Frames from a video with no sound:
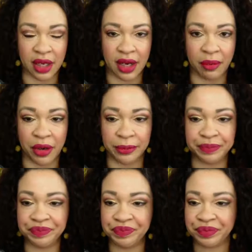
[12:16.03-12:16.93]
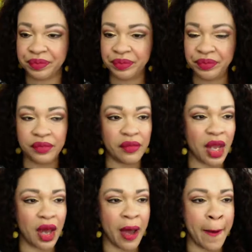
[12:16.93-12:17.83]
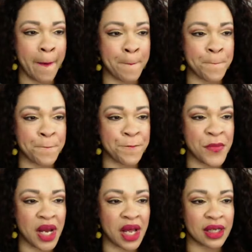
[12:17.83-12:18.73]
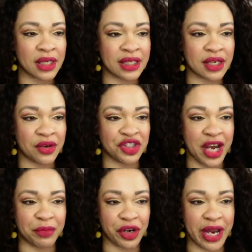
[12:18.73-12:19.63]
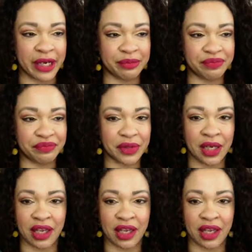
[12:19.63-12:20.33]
camera. Let's go to chapter 8. I'll